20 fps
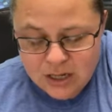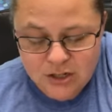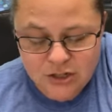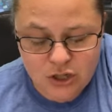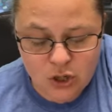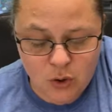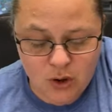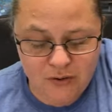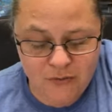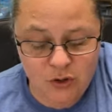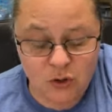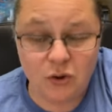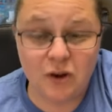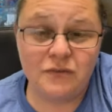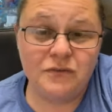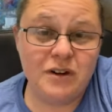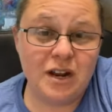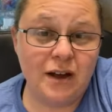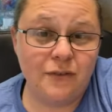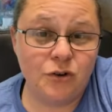So if you
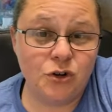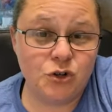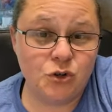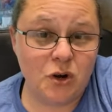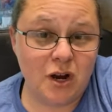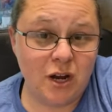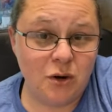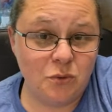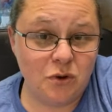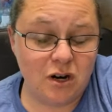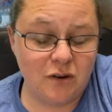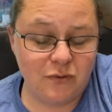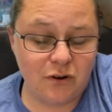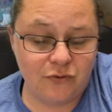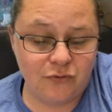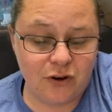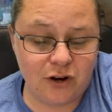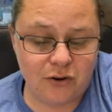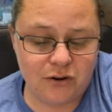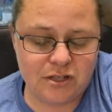have never tried one of our
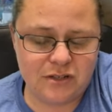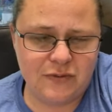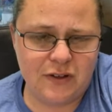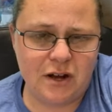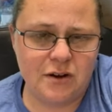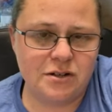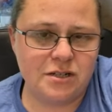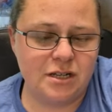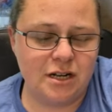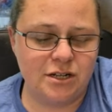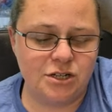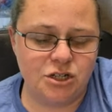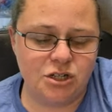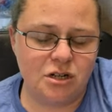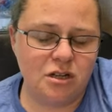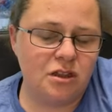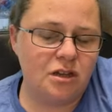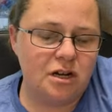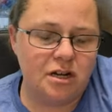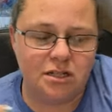fragrance flowers, and I should
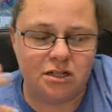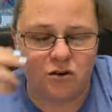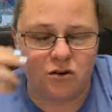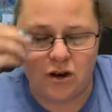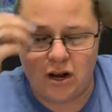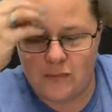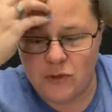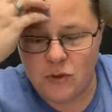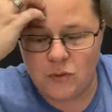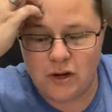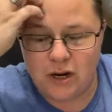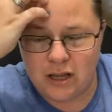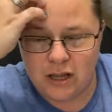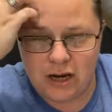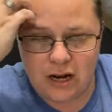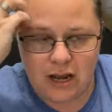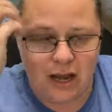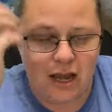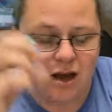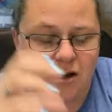have thought to grab the one
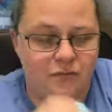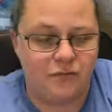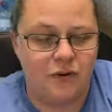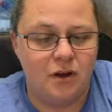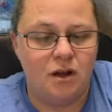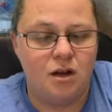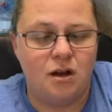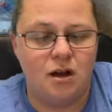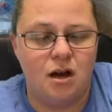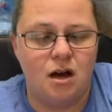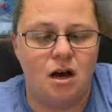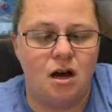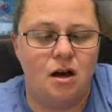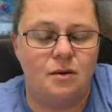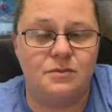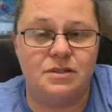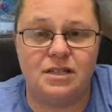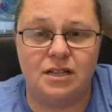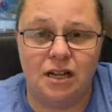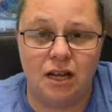that I have
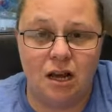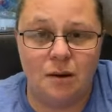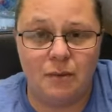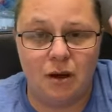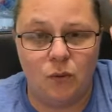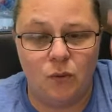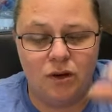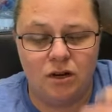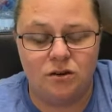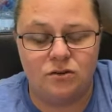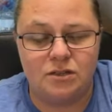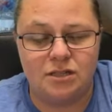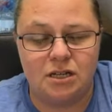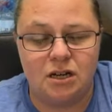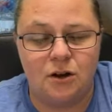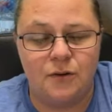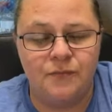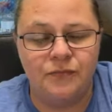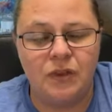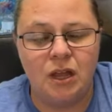um, sitting on my
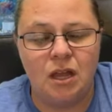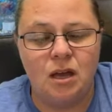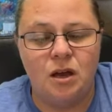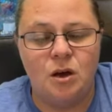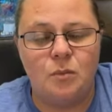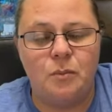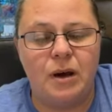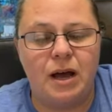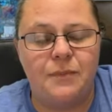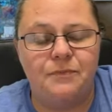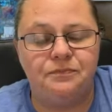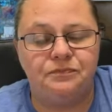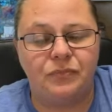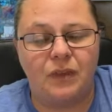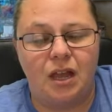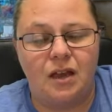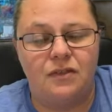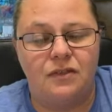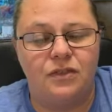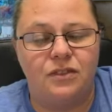windowsill, but
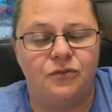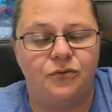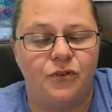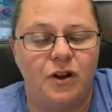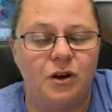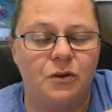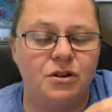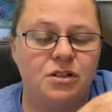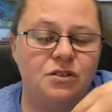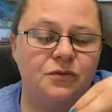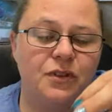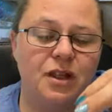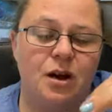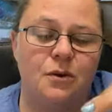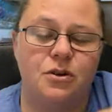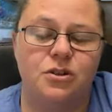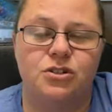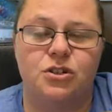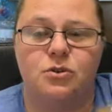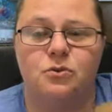the fragrance
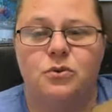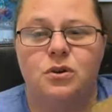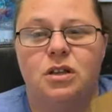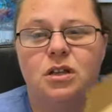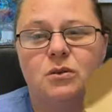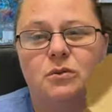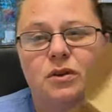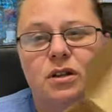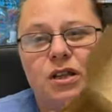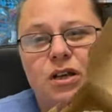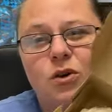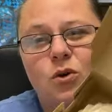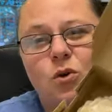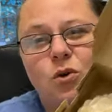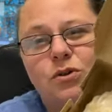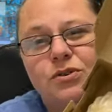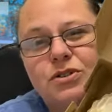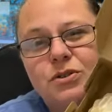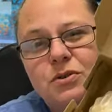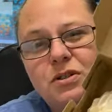flowers are really, really
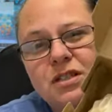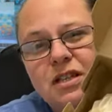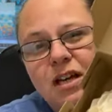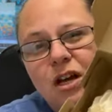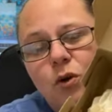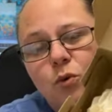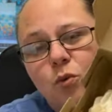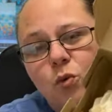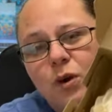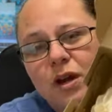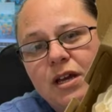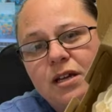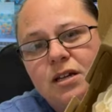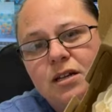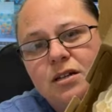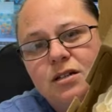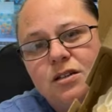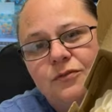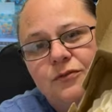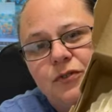cool. So it's like a
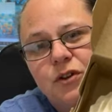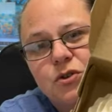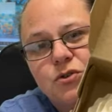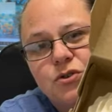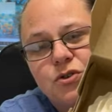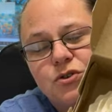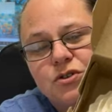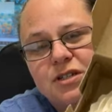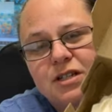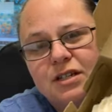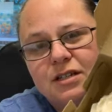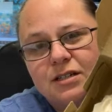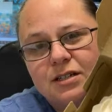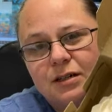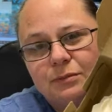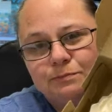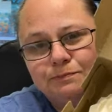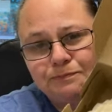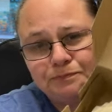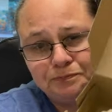reed diffuser
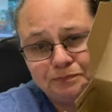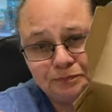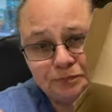system